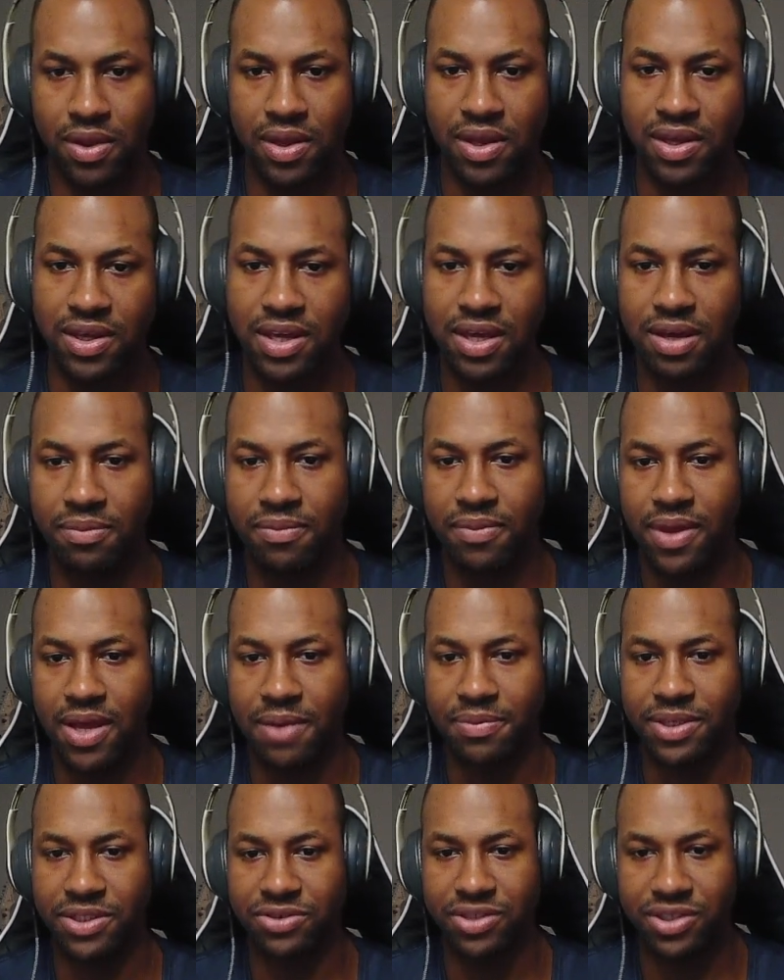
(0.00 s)
Yep, IP
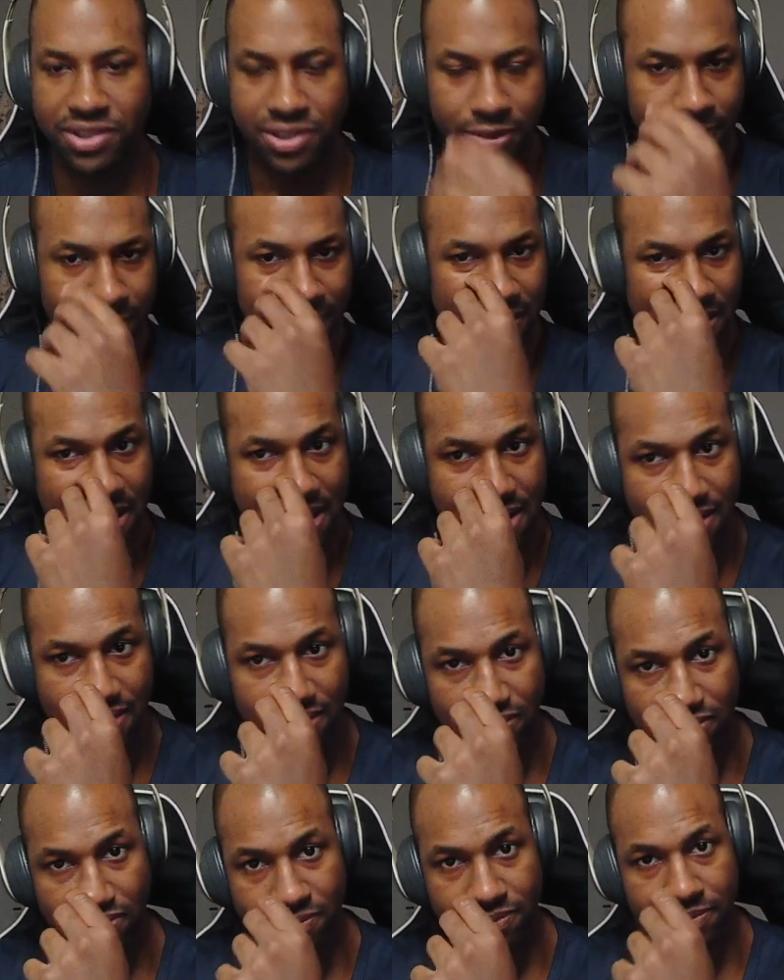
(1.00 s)
address. So
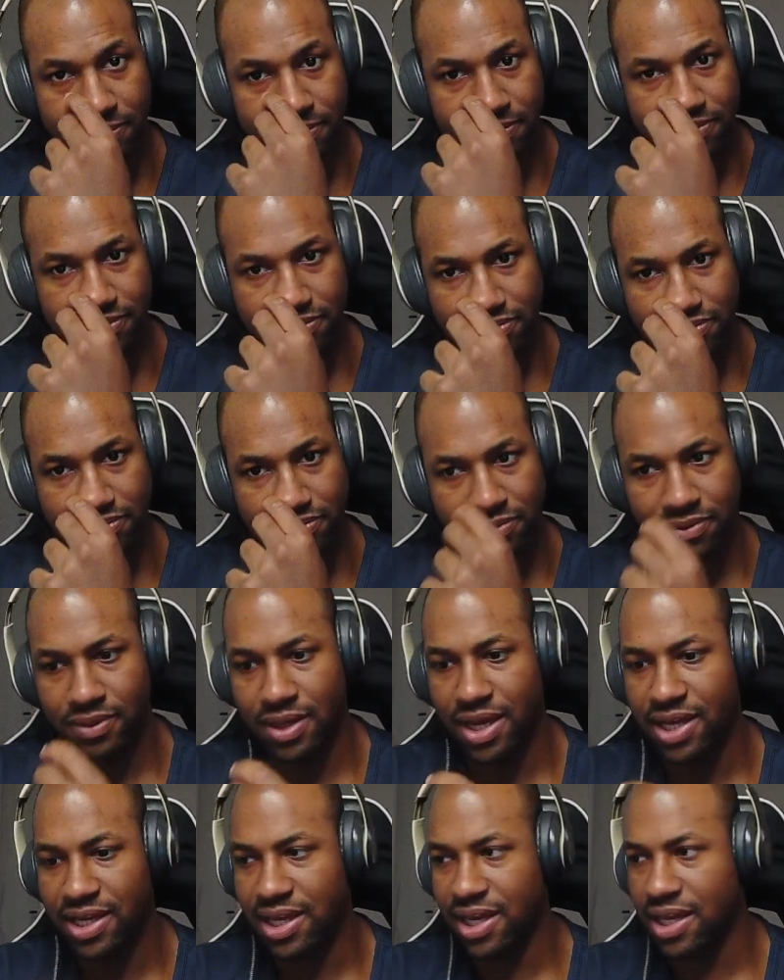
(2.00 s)
now
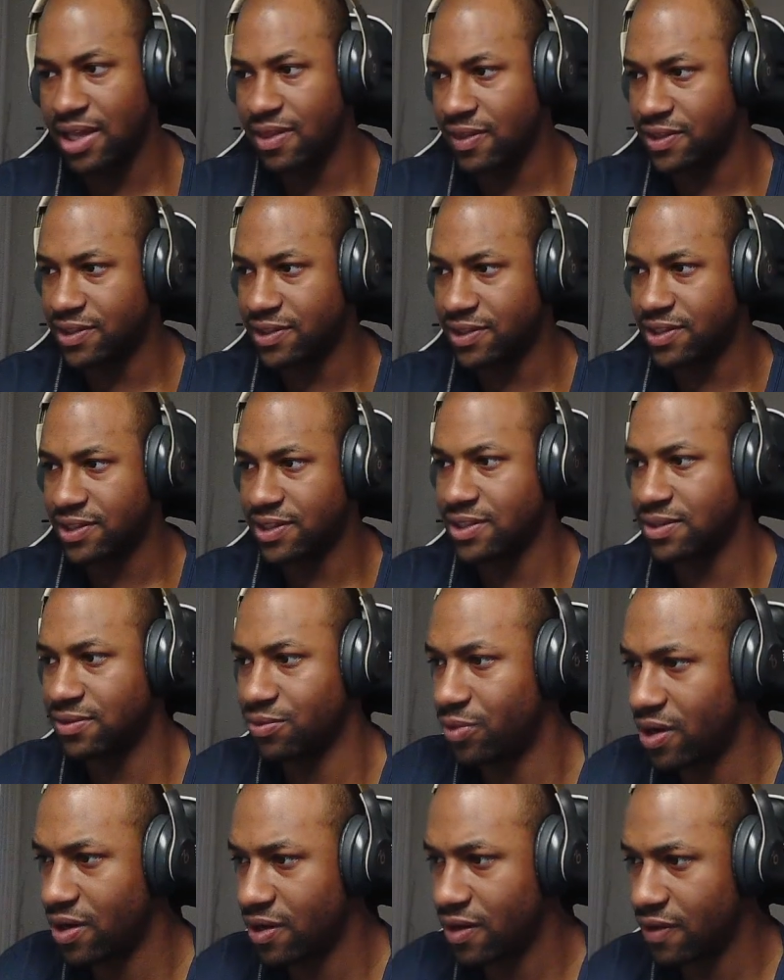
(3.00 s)
again, this is
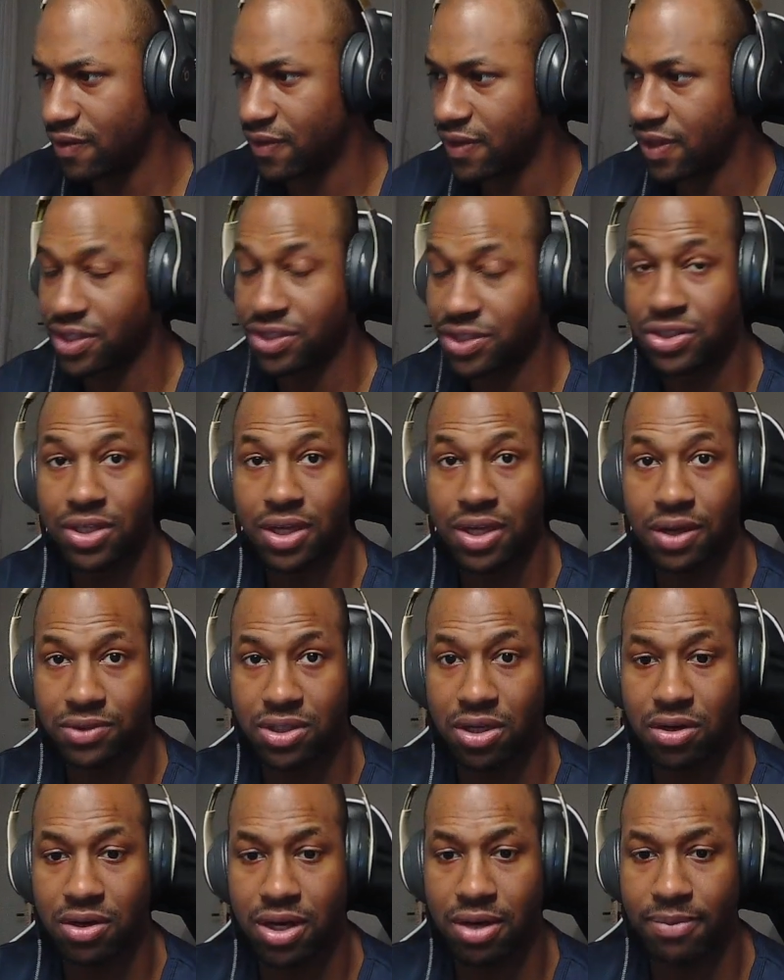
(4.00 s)
where the issue I was
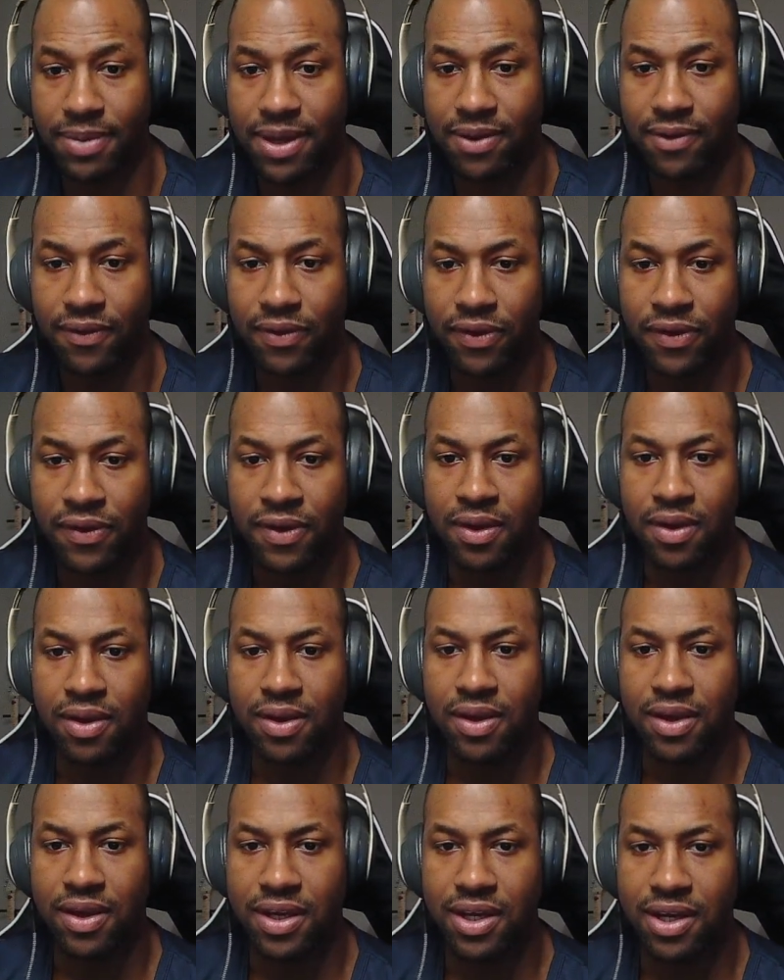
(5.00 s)
talking about.
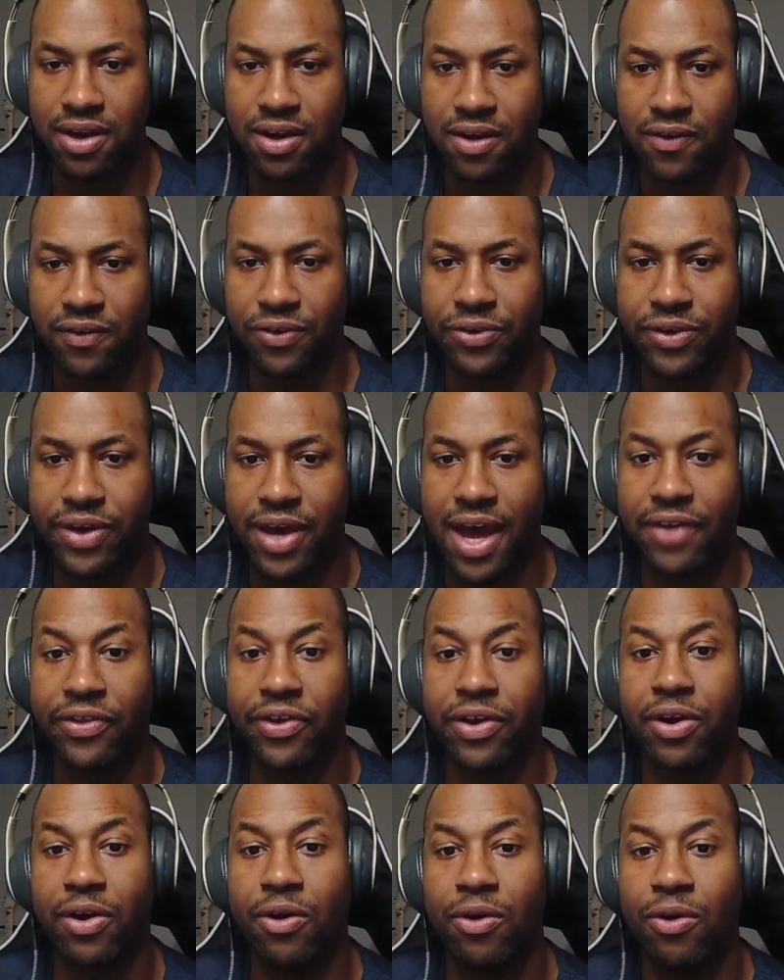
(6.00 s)
Here you can either
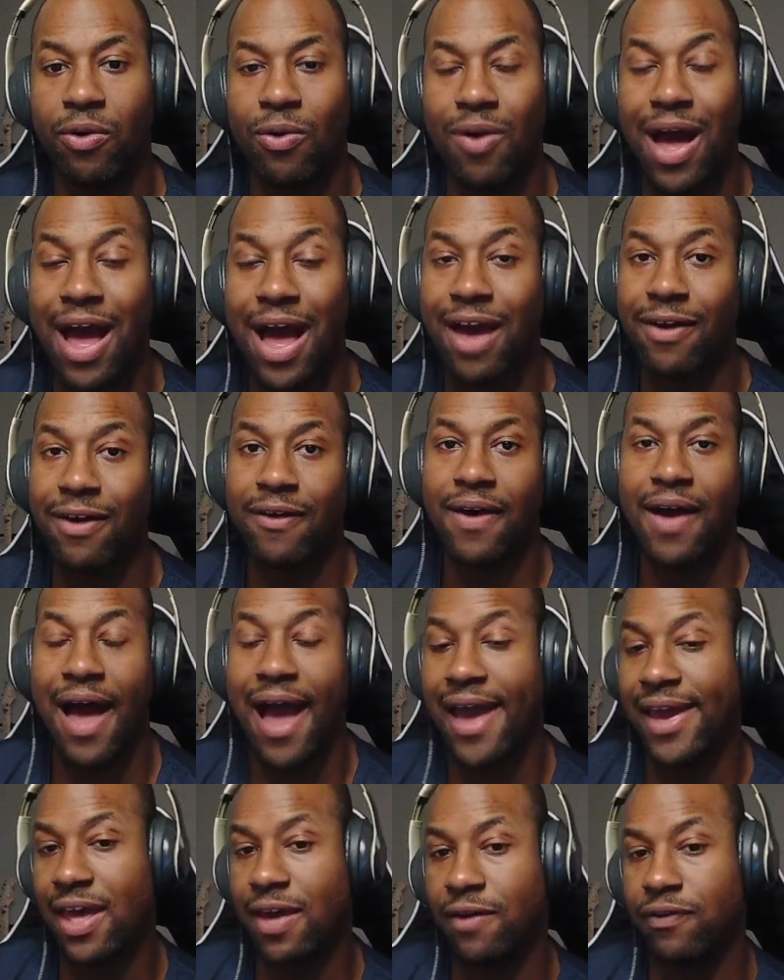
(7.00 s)
go
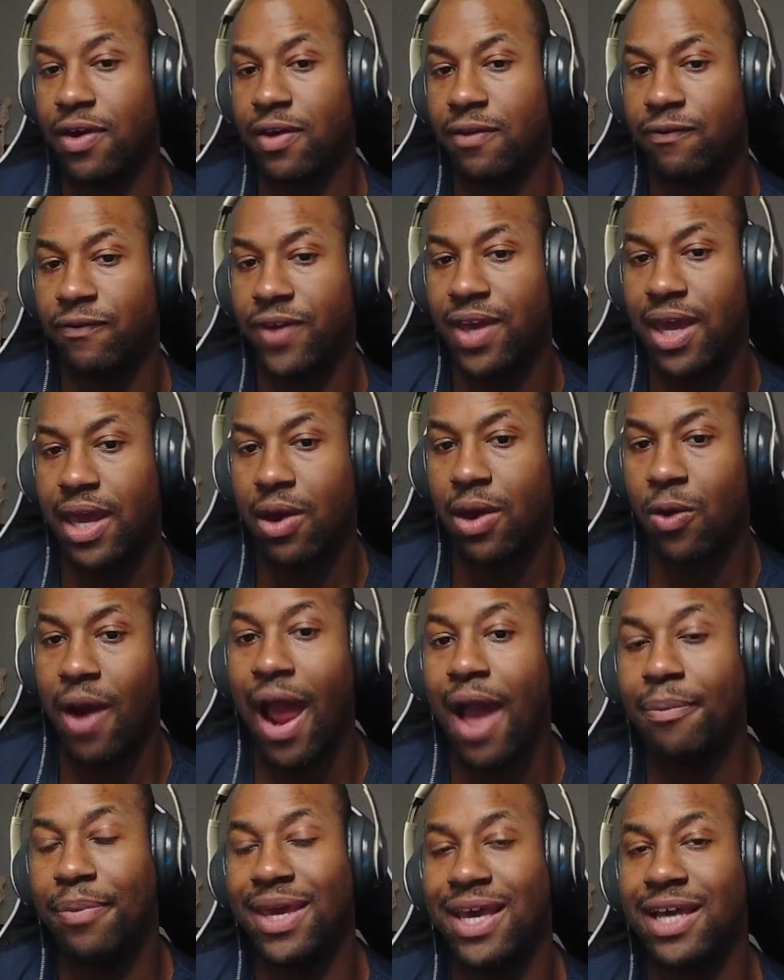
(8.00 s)
IF config or
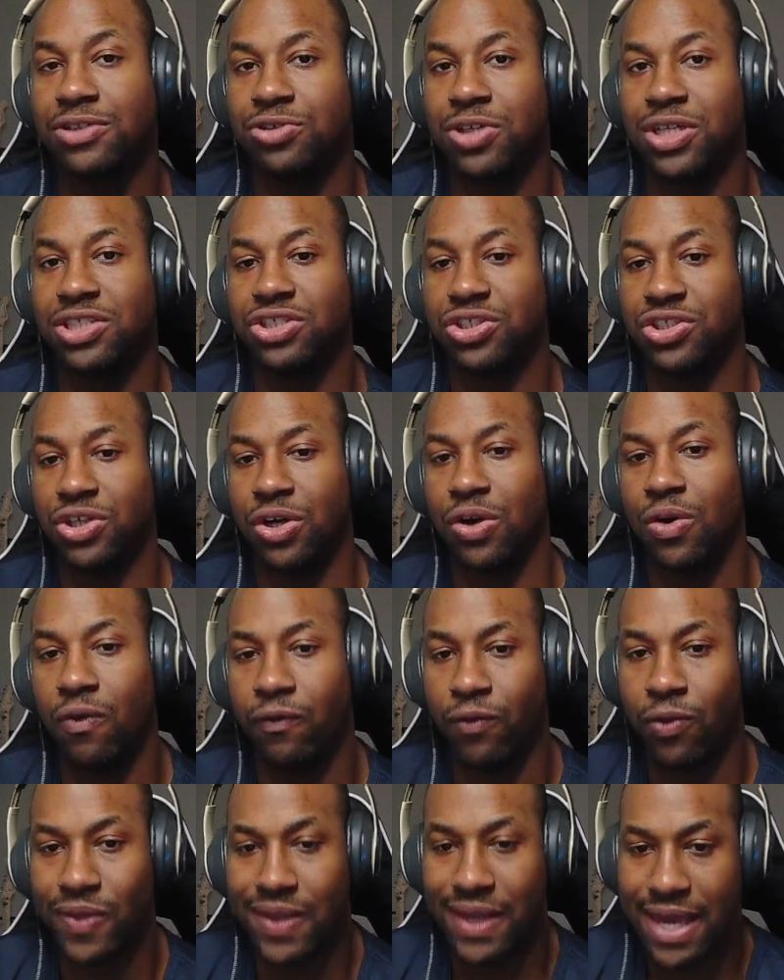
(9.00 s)
IP address show
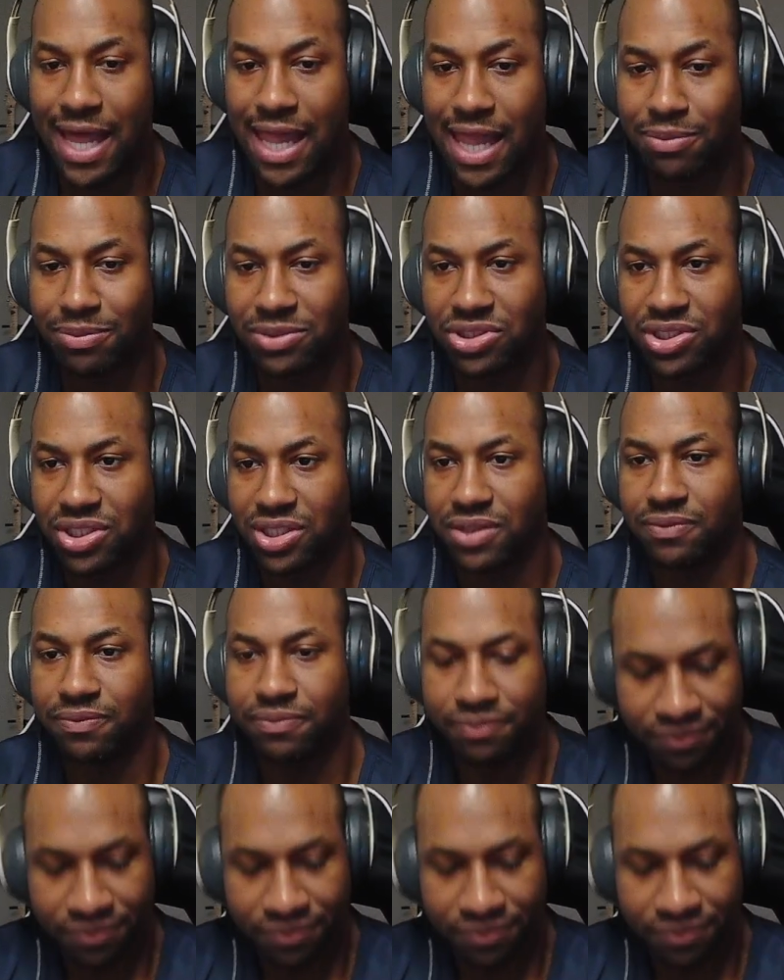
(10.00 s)
for the Kali machine.